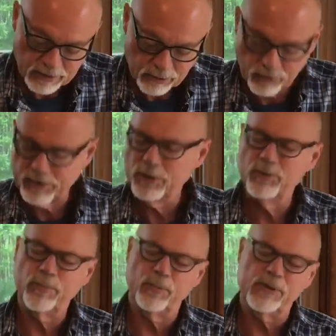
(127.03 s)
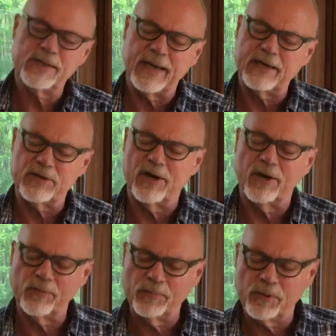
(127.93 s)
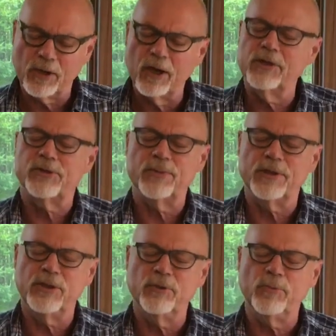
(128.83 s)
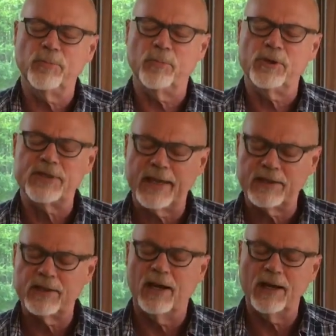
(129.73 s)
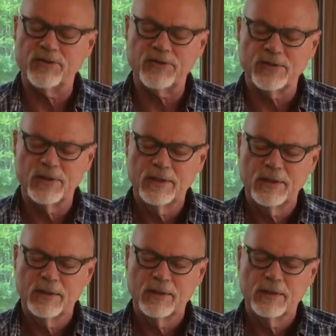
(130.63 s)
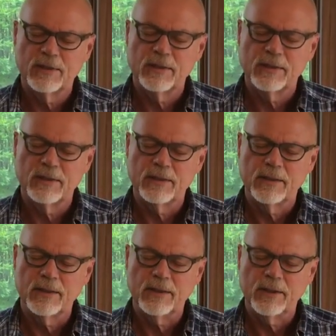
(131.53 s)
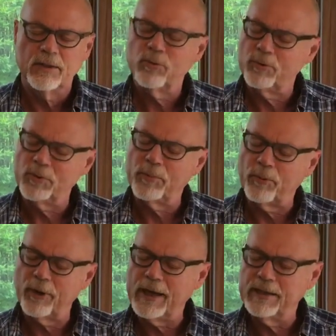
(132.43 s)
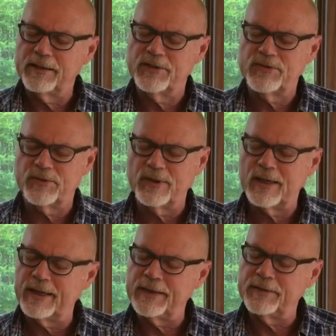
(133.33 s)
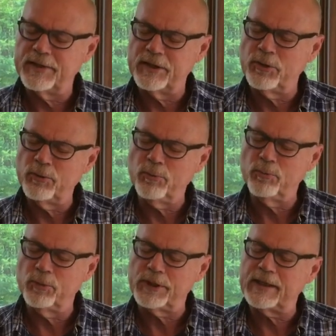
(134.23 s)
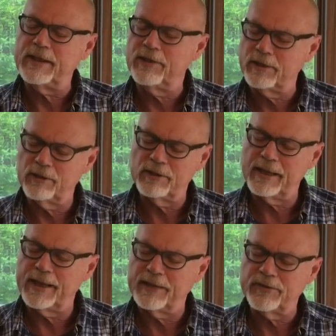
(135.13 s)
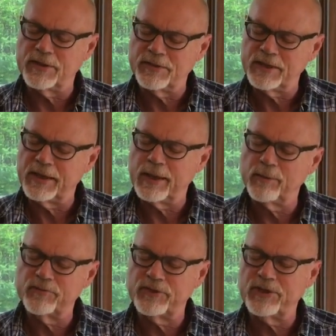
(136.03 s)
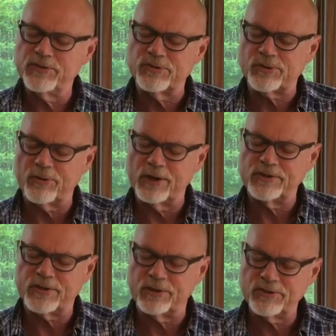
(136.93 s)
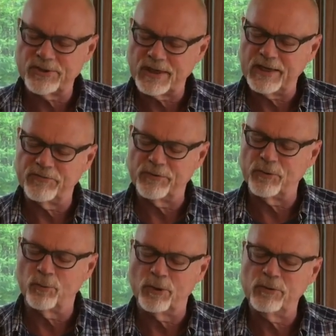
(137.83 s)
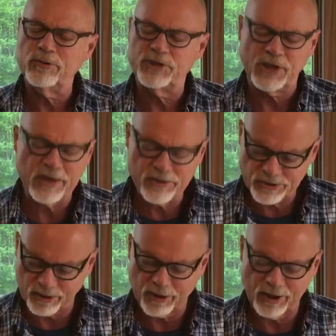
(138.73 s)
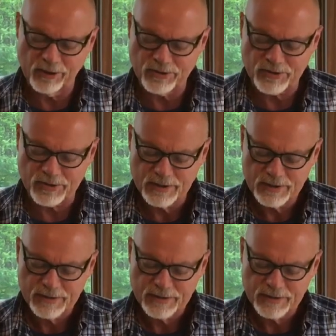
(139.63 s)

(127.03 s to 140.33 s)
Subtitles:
Lord, that you would protect our country, that you would protect us. And Lord, we pray this, that you would heal our land in the name of Jesus Christ, our Savior, the one who changes our hearts.